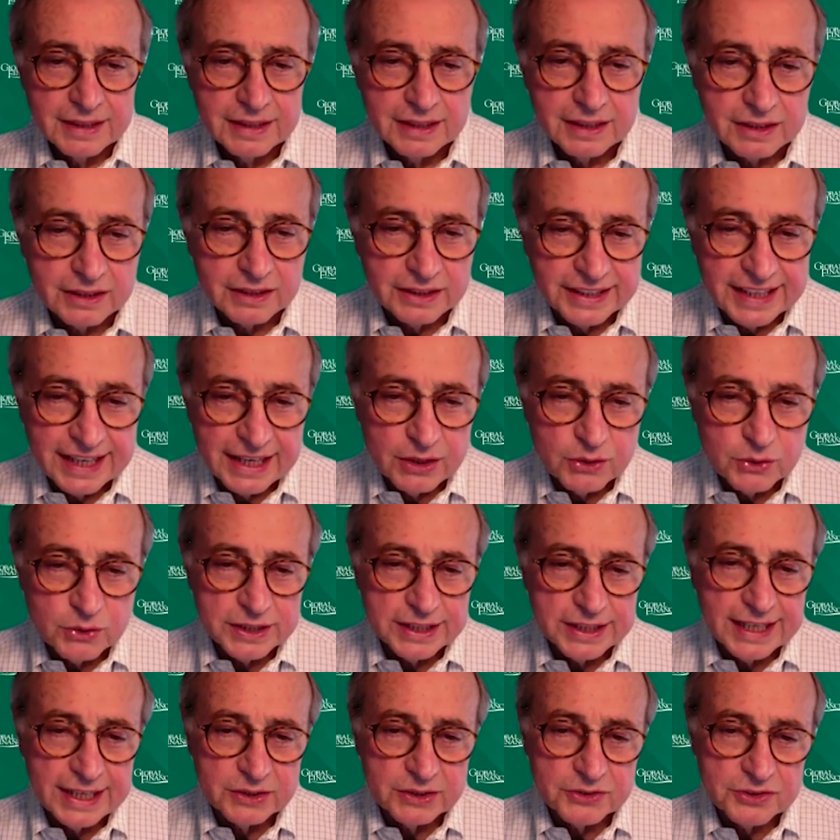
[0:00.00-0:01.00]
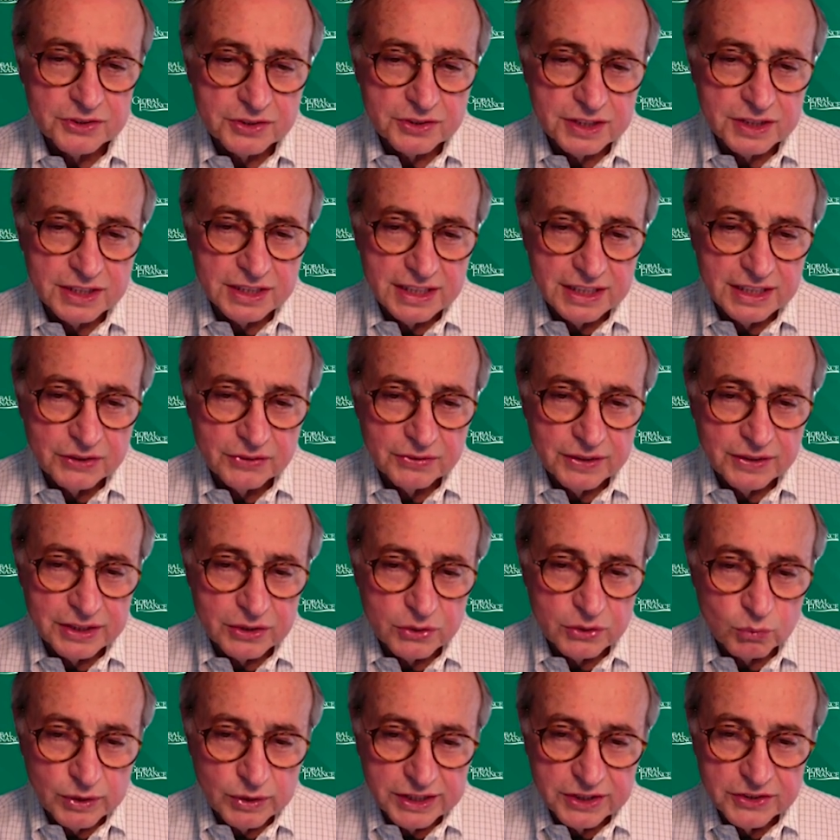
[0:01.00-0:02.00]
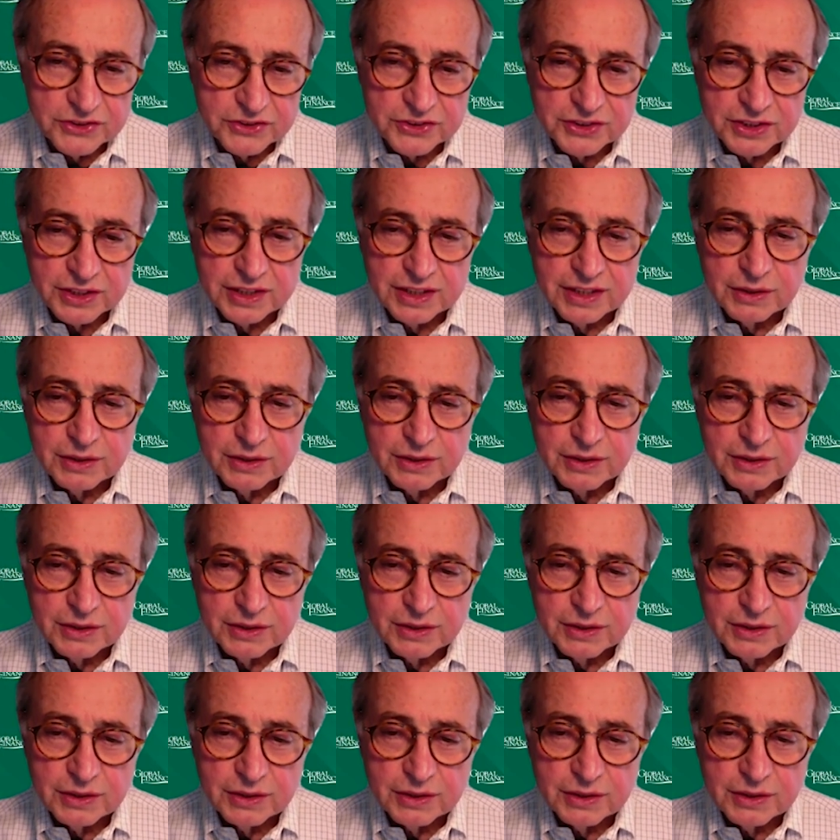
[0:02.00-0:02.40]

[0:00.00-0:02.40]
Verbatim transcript: I will now announce the innovator winners